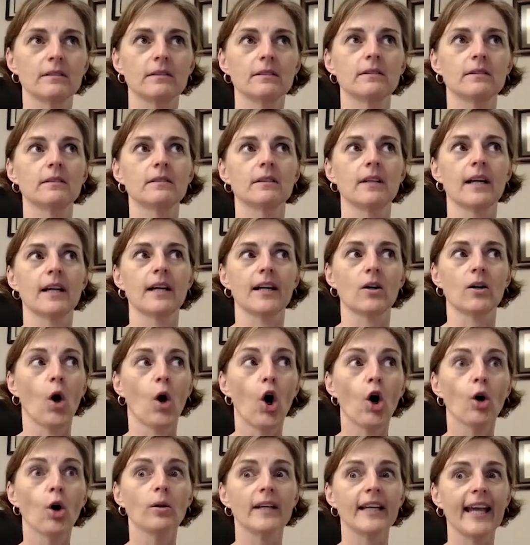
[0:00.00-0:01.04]
like,
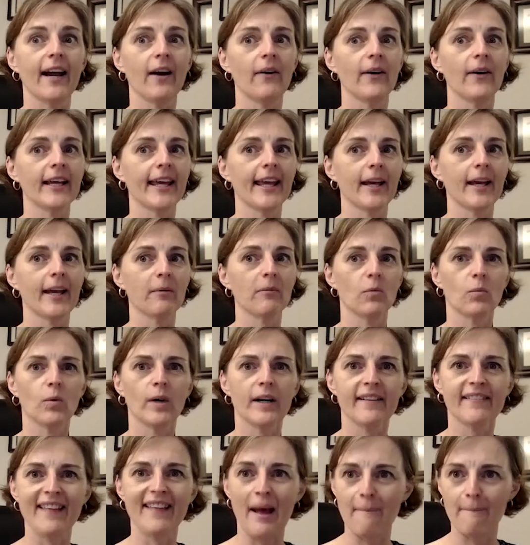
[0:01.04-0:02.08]
holy cow, what
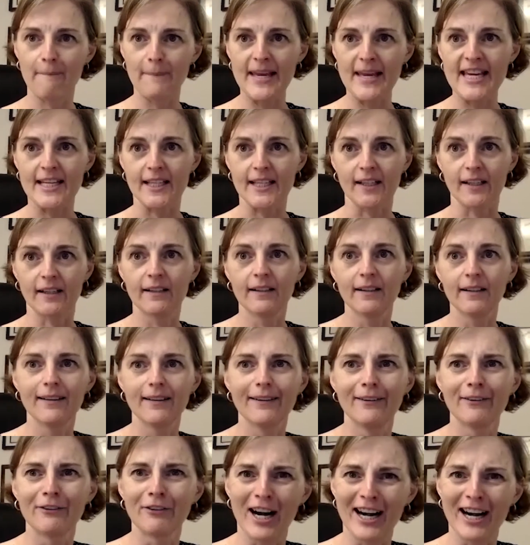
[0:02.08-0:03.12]
does that mean?
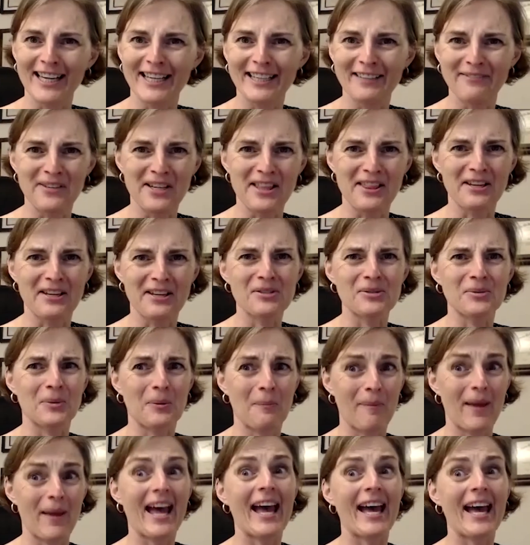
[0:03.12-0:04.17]
Right? I mean, these were
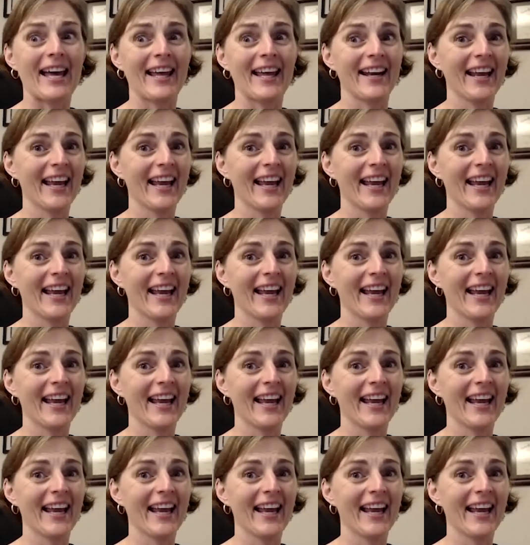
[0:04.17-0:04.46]
bad.